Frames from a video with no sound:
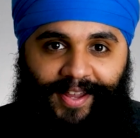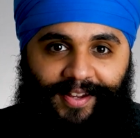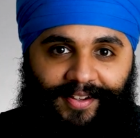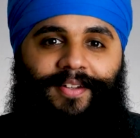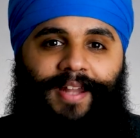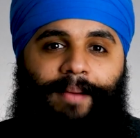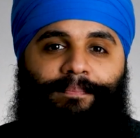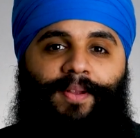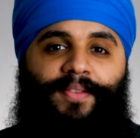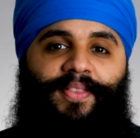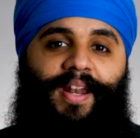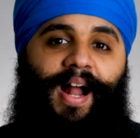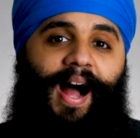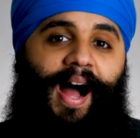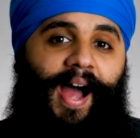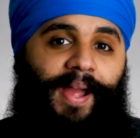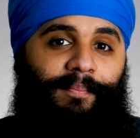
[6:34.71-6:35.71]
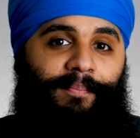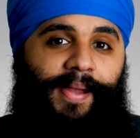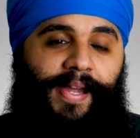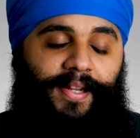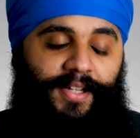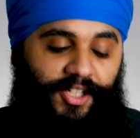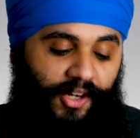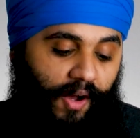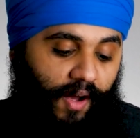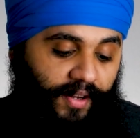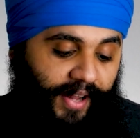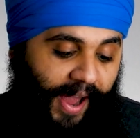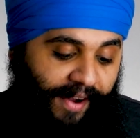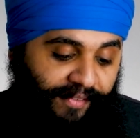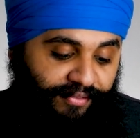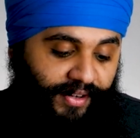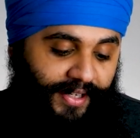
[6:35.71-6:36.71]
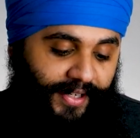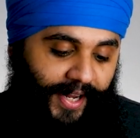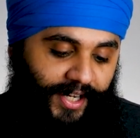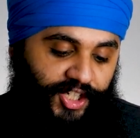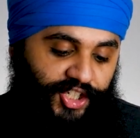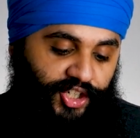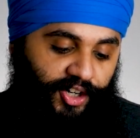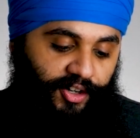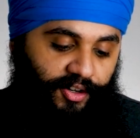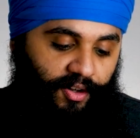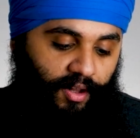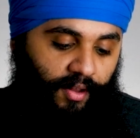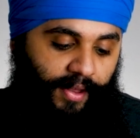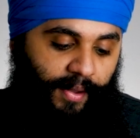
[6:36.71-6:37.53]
Now, the template that I made is called Everyday Journal,